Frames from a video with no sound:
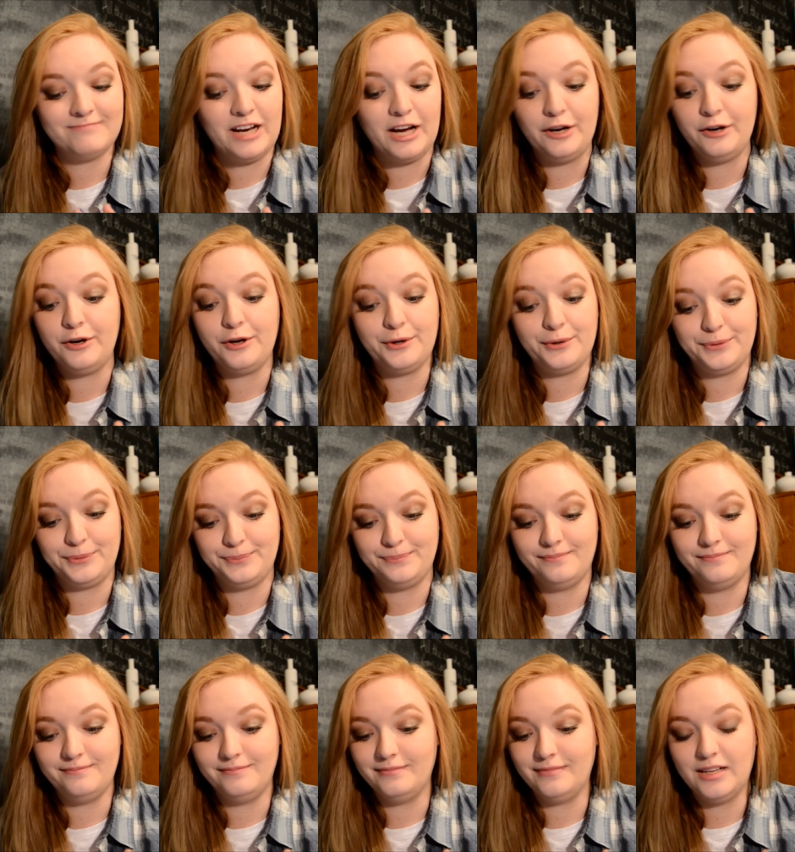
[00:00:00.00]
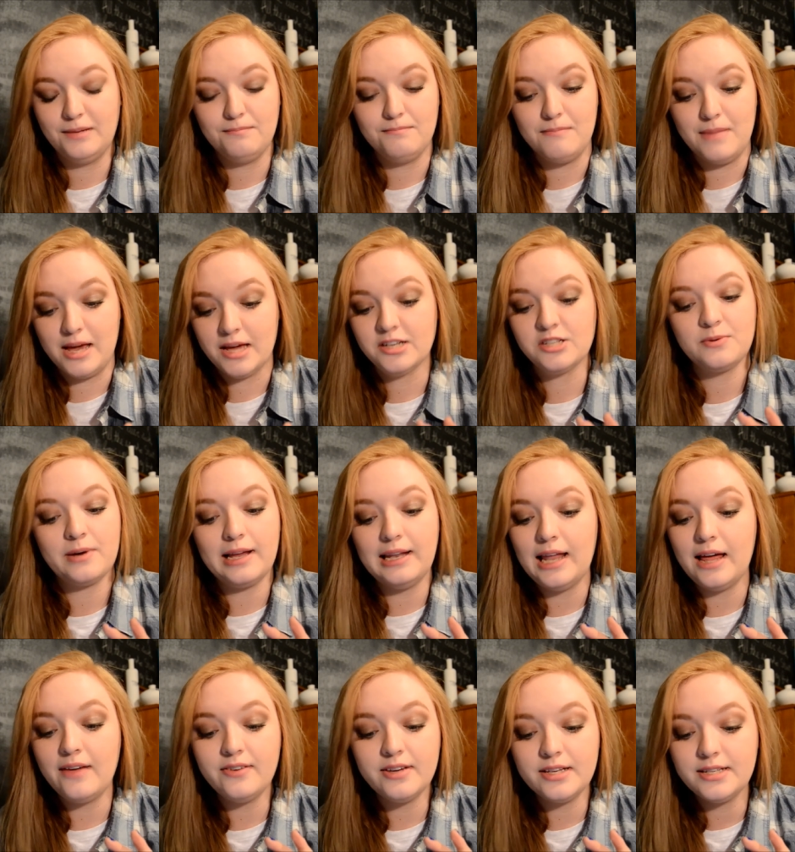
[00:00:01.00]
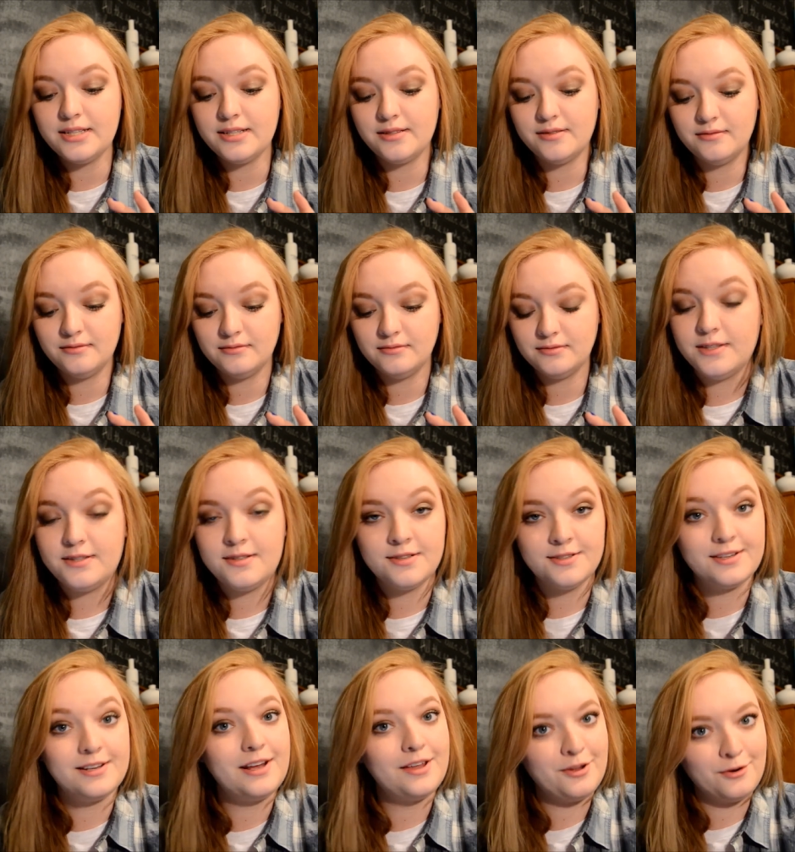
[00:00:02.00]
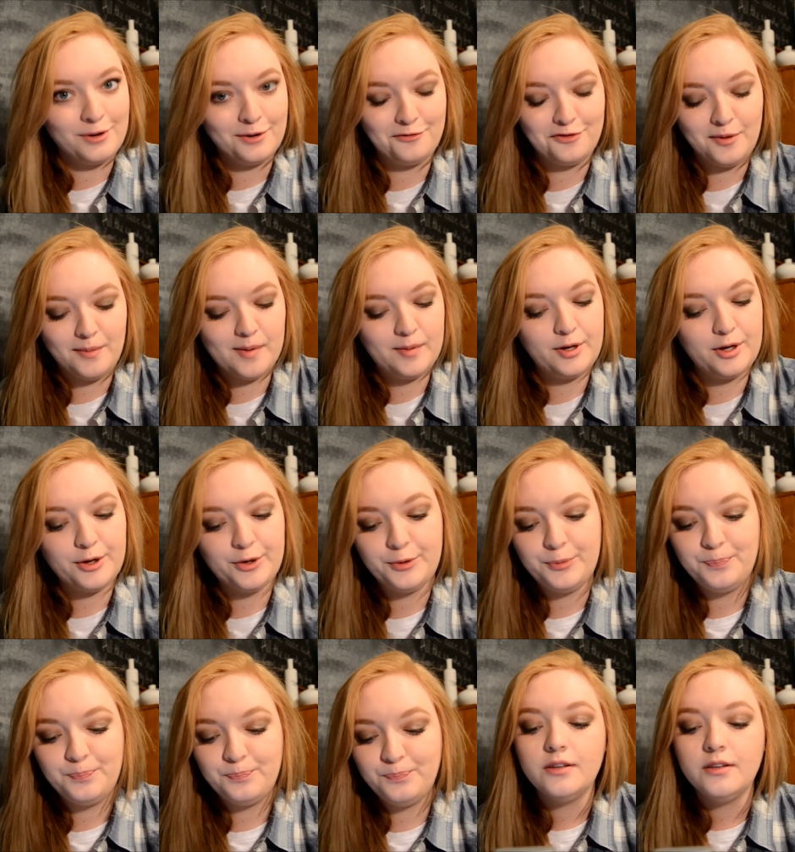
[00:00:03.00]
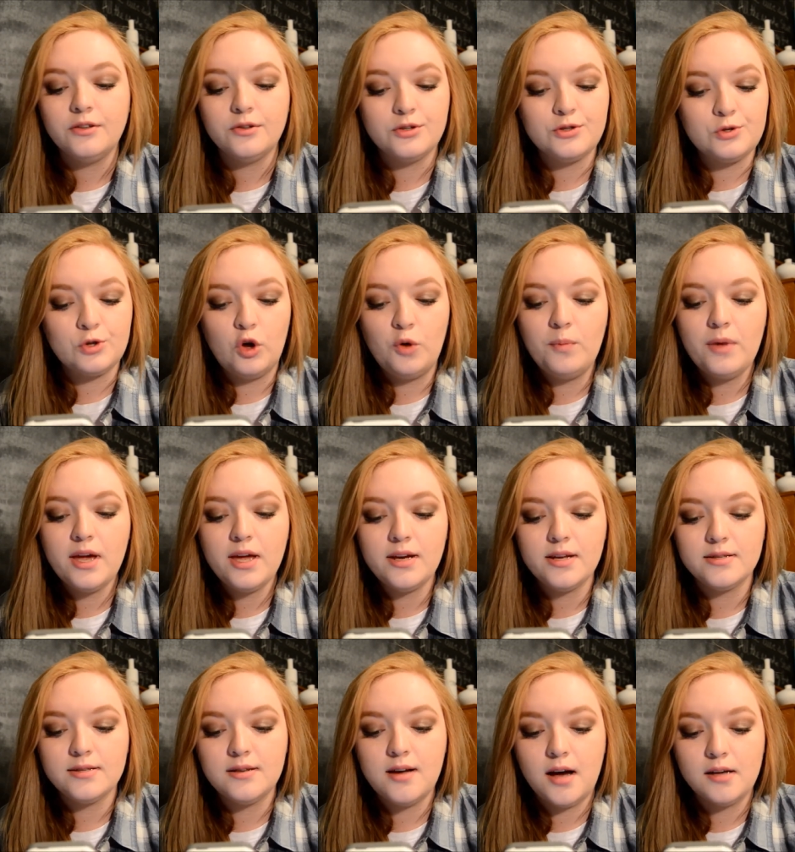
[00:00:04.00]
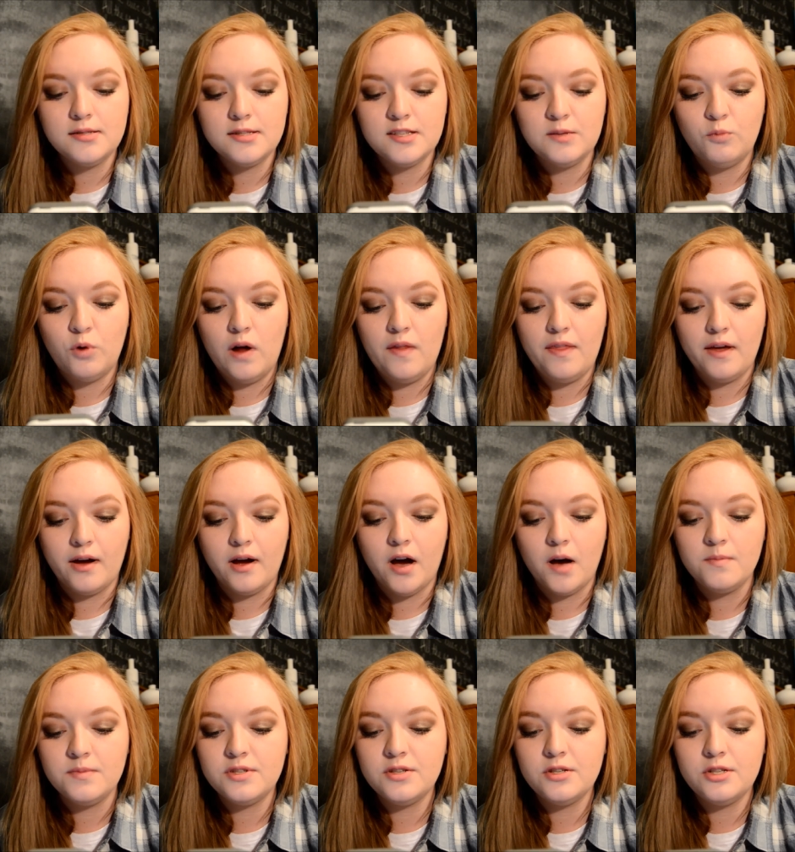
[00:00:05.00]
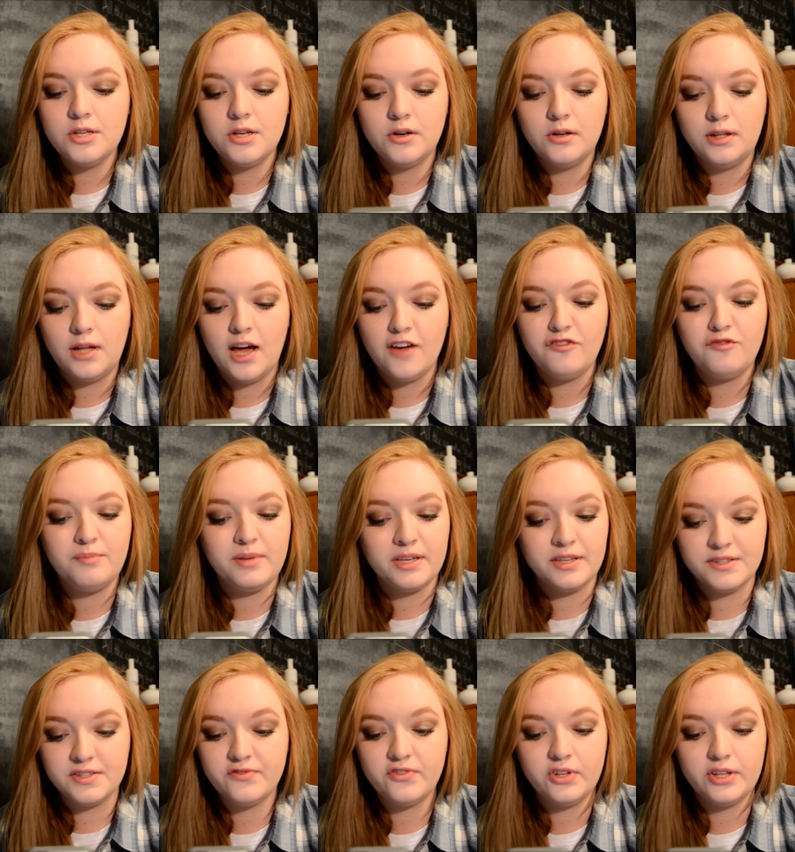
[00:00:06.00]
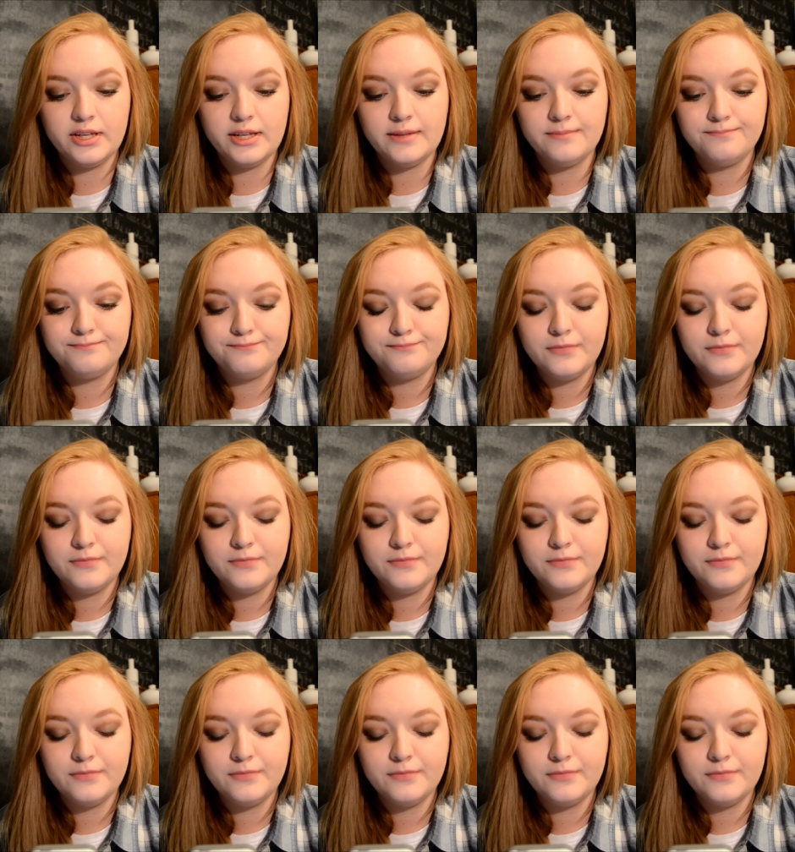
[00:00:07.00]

Unknown. And man, do I love it. This is another one from Unknown. Your soulmate is not someone that comes into your life peacefully.